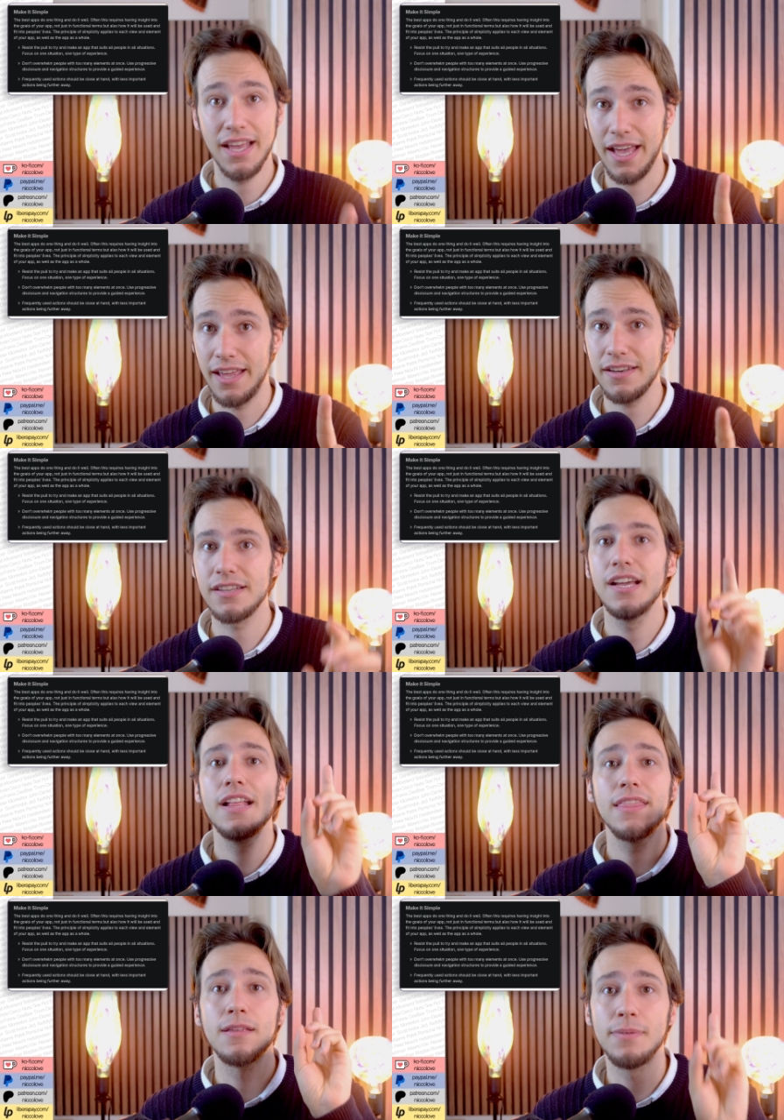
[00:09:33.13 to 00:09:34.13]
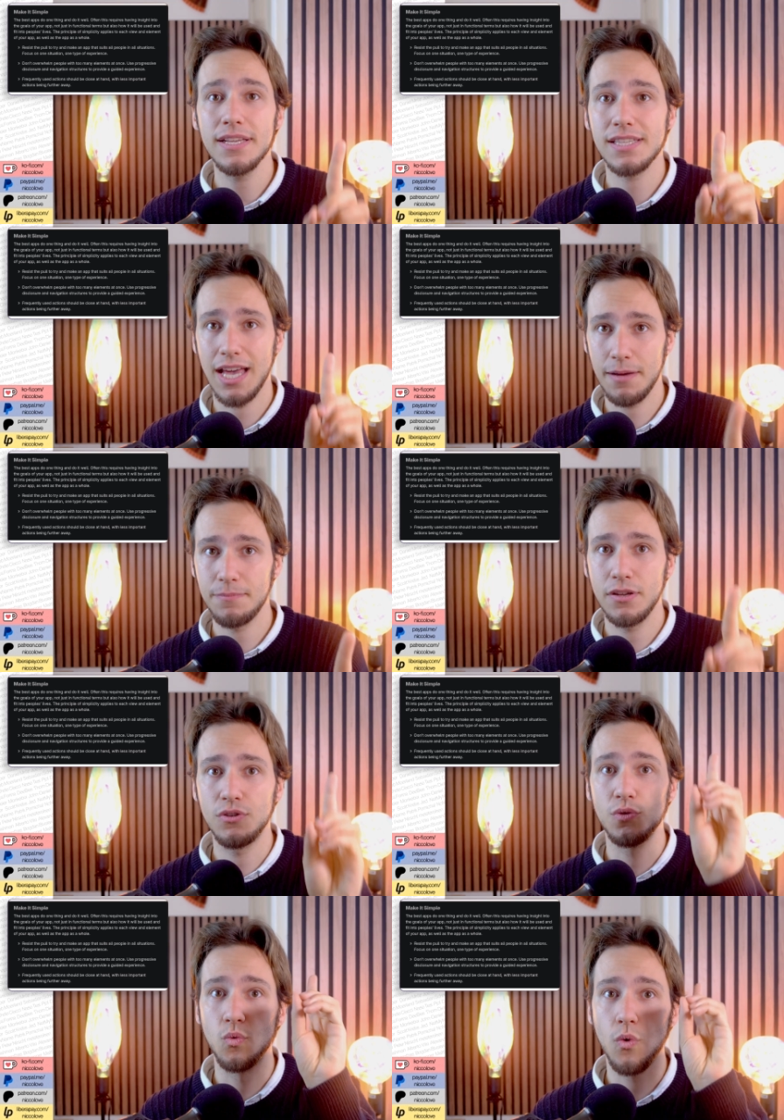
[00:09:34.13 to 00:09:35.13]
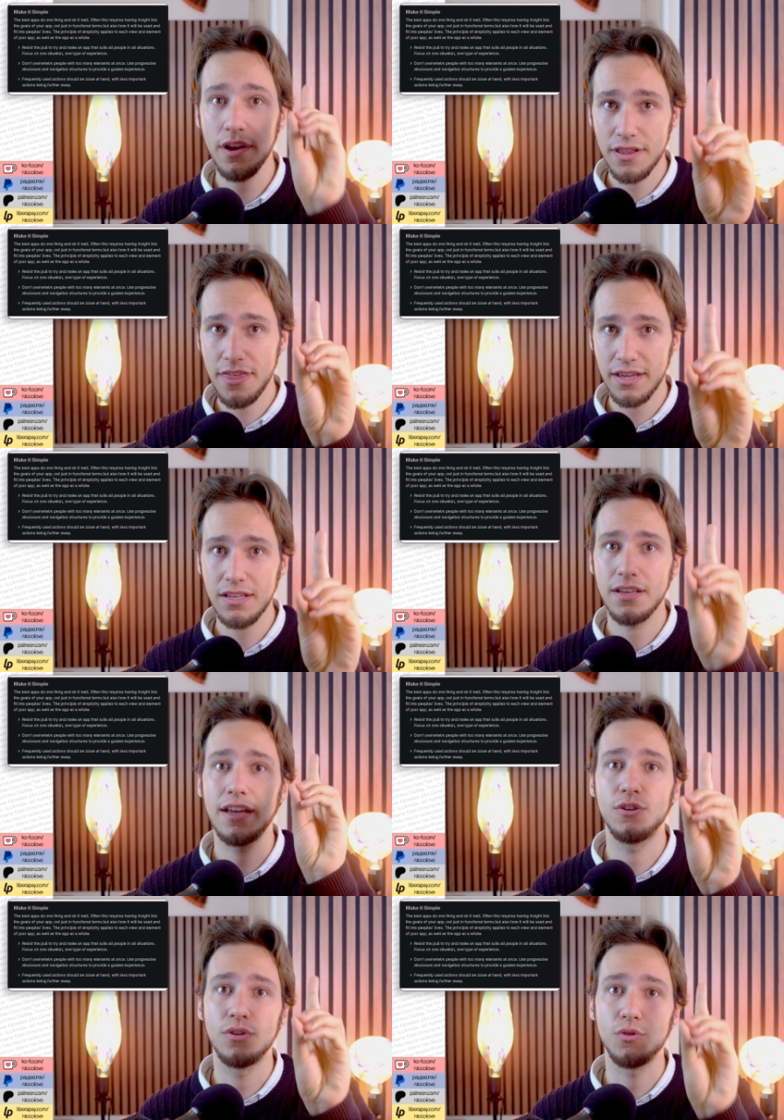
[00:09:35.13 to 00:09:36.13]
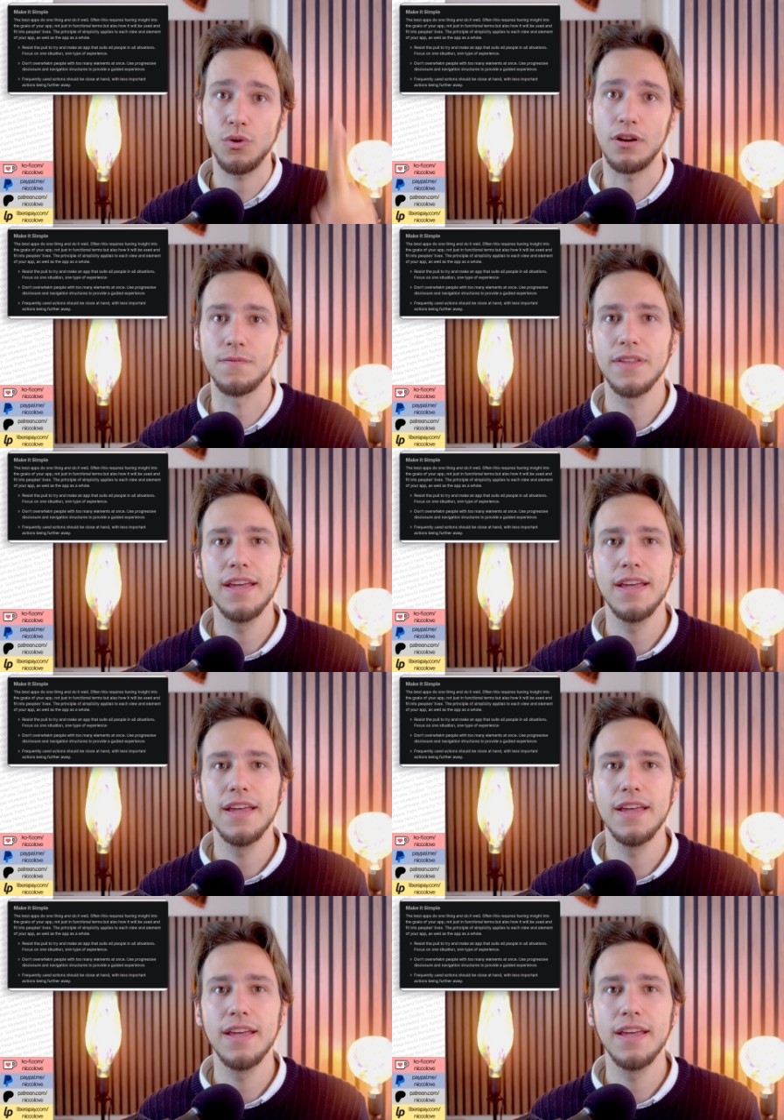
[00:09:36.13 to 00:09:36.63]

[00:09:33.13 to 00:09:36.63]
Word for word: And the best app, do one thing and do it well.